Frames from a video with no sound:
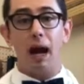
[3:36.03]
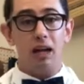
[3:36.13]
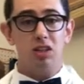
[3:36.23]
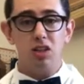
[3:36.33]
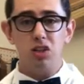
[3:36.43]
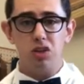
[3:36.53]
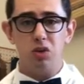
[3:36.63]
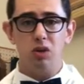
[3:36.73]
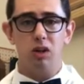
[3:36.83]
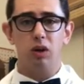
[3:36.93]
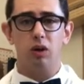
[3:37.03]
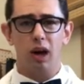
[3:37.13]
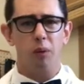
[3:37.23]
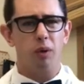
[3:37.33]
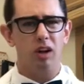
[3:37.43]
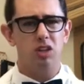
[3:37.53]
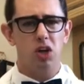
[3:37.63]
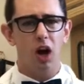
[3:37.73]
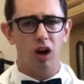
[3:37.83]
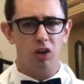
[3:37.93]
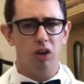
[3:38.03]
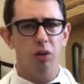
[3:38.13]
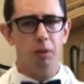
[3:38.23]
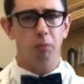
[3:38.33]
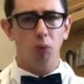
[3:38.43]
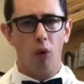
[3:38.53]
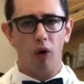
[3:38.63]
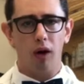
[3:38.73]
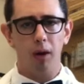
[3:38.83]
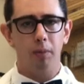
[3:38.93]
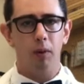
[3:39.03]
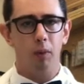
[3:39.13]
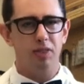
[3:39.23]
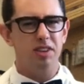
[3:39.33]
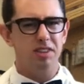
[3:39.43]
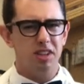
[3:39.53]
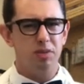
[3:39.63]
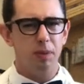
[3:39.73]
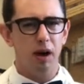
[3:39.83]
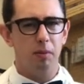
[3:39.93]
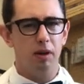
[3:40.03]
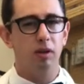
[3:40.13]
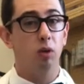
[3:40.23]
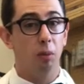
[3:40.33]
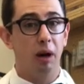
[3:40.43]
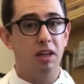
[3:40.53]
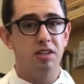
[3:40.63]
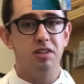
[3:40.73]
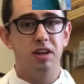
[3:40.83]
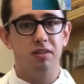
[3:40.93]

back to the studio and we're gonna talk a little bit more about what this experiment reminds us